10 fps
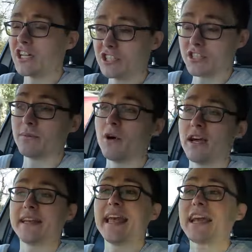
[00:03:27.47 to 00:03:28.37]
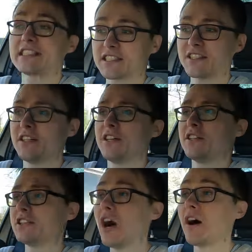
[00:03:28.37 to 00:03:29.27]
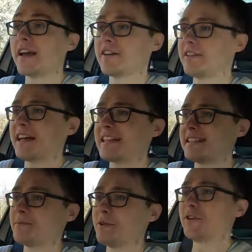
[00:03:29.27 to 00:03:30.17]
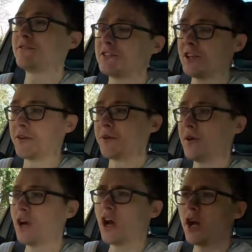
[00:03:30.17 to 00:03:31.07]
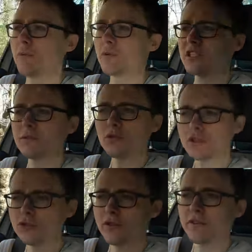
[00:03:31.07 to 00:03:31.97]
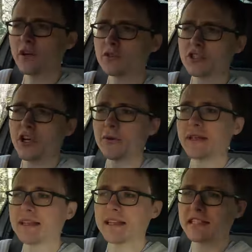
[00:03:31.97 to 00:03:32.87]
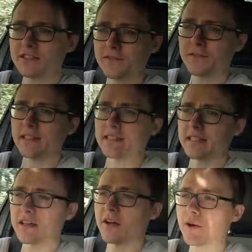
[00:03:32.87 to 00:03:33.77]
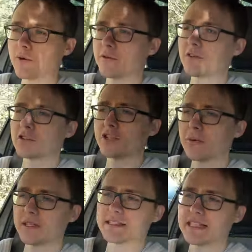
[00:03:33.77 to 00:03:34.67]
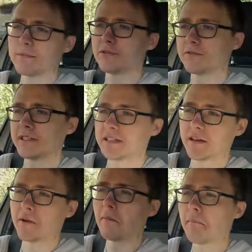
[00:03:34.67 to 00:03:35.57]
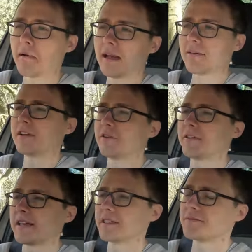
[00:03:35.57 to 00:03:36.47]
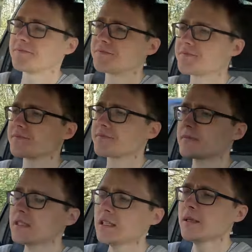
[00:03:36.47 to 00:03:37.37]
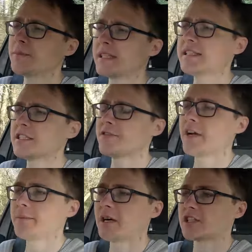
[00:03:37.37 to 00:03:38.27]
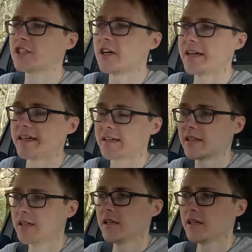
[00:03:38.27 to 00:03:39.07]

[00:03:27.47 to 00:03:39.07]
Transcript: judged my next tyre related move to, which I'm not sure if I'll show in this video or if I'll show in a separate video. I'll have a little think. But this is very much like